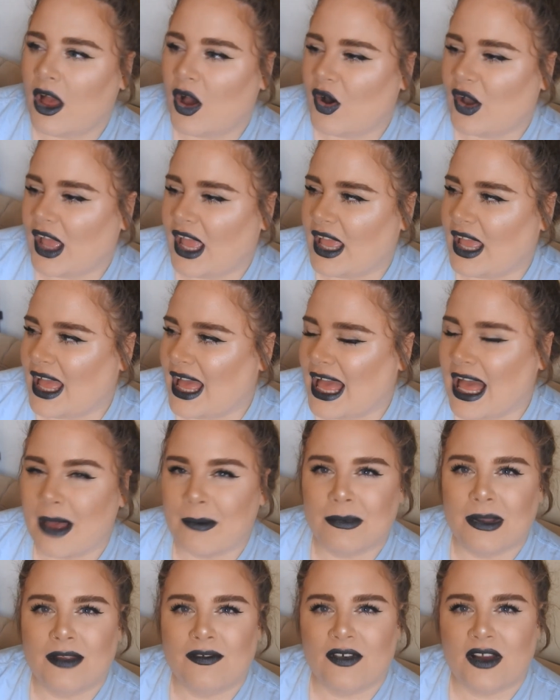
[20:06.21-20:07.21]
Okay,
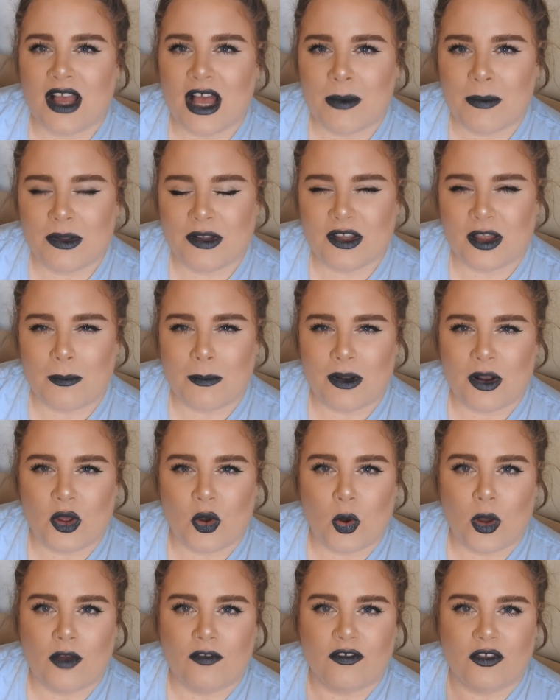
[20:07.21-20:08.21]
leave a comment down
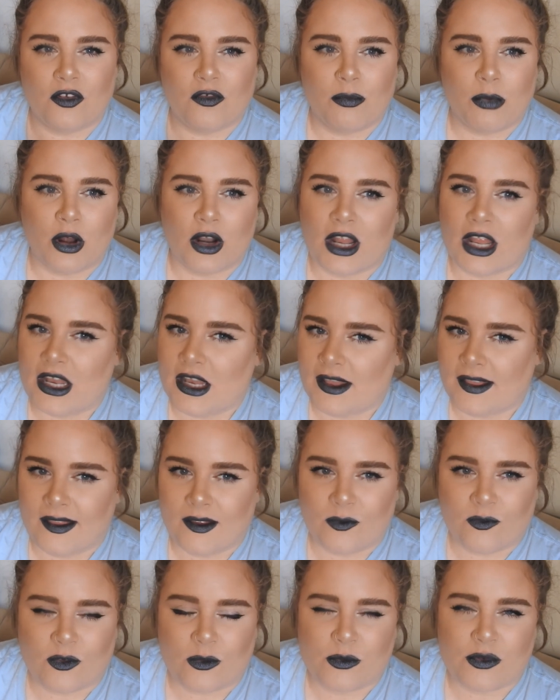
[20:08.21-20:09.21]
below if you've bought
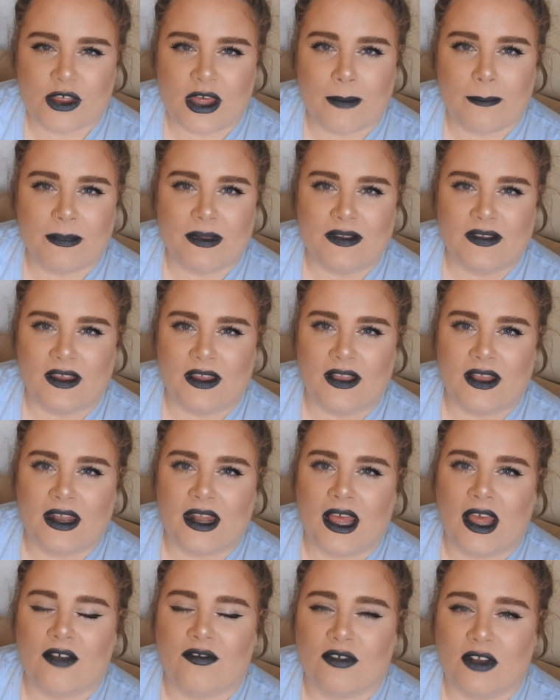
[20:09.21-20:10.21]
anything from Shop Miss A that
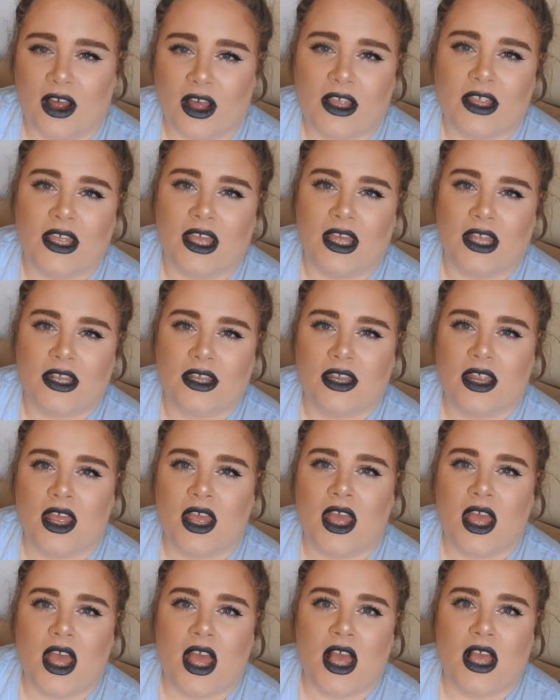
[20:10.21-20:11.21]
I have not yet
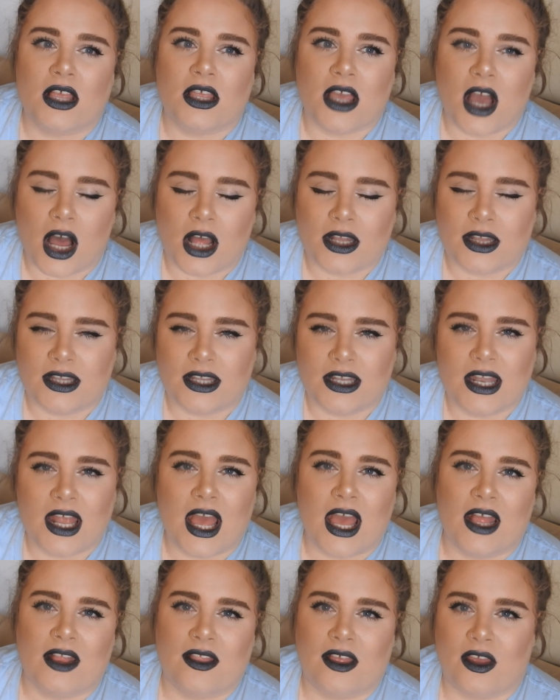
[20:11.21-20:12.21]
gotten
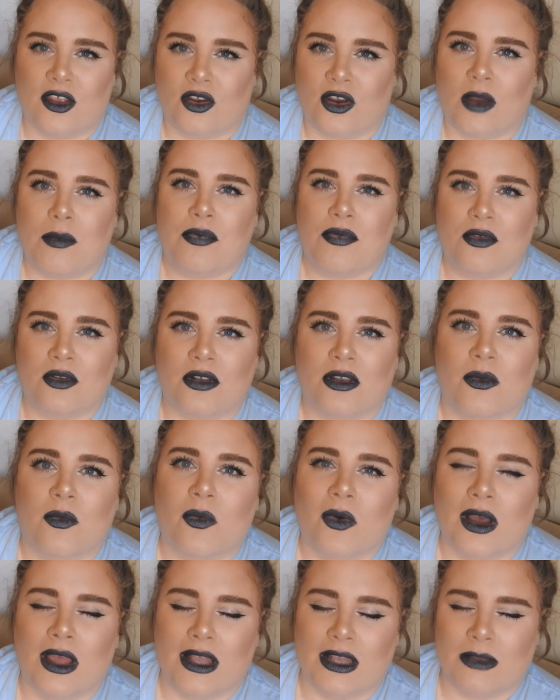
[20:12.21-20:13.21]
and that you're absolutely
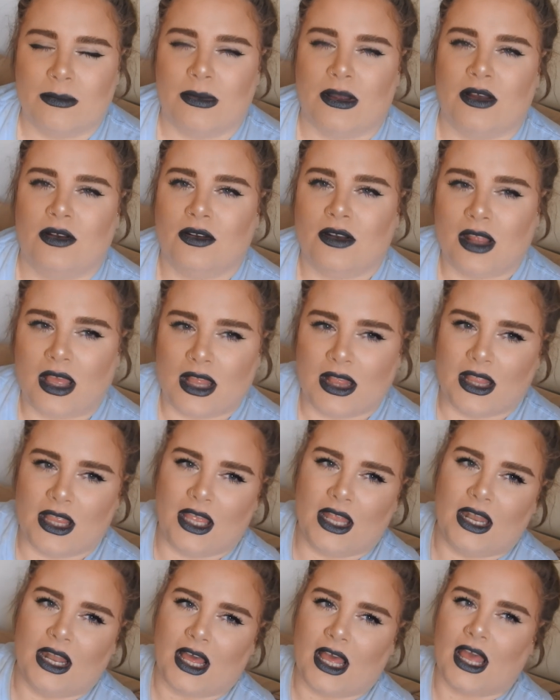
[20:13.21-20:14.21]
wild about, and
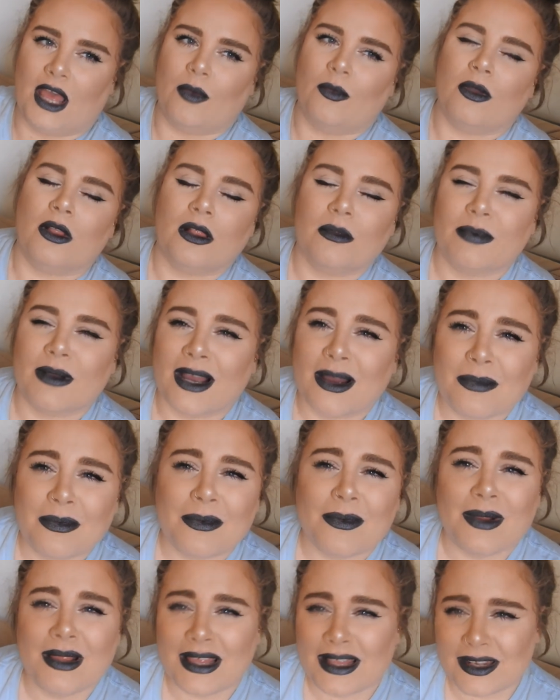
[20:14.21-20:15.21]
then I will
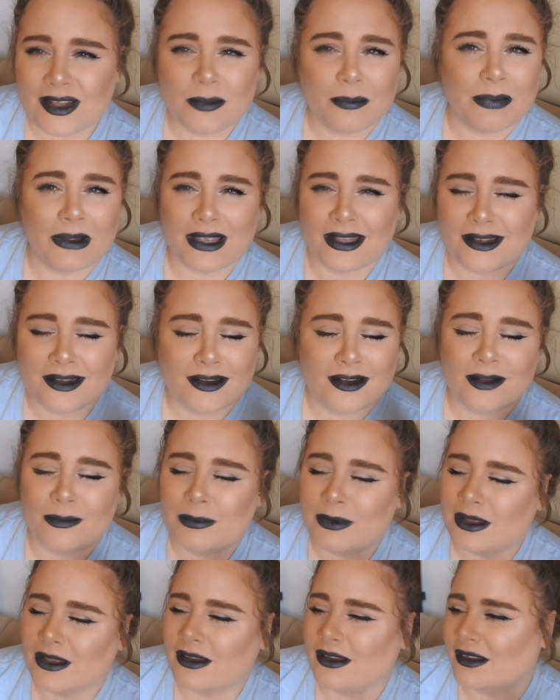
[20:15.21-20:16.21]
probably end up picking it up
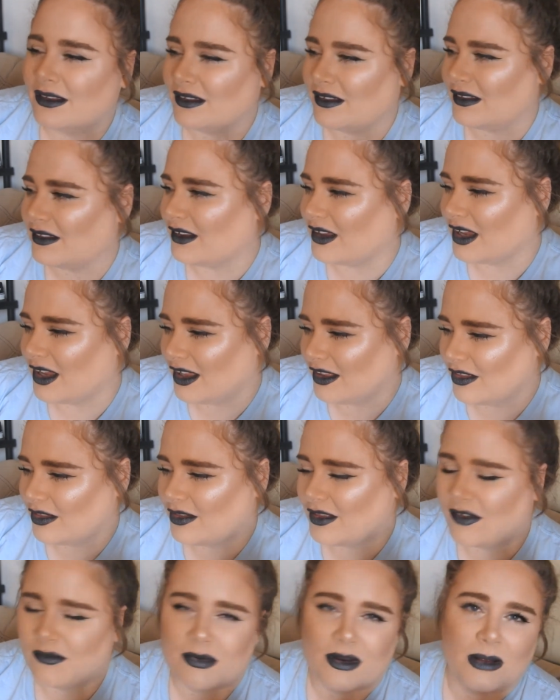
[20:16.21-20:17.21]
because I
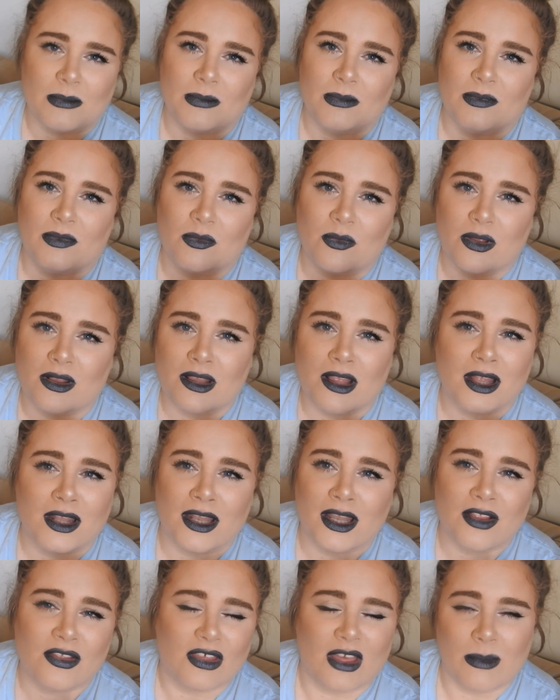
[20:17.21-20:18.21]
just have problems with
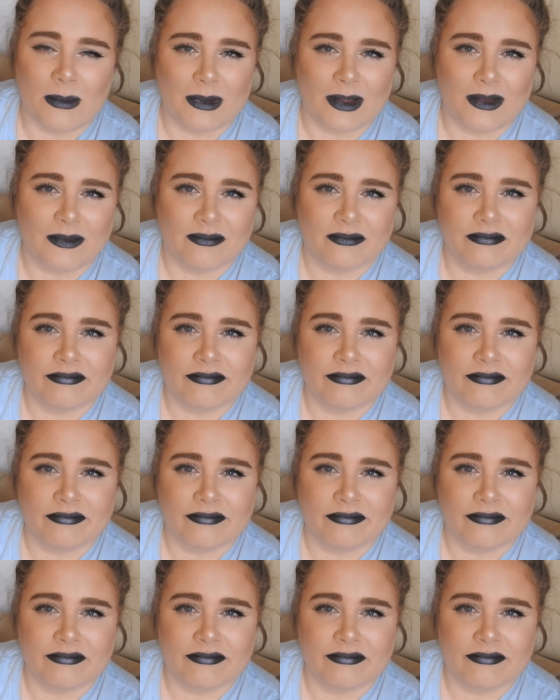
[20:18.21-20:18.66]
online shopping.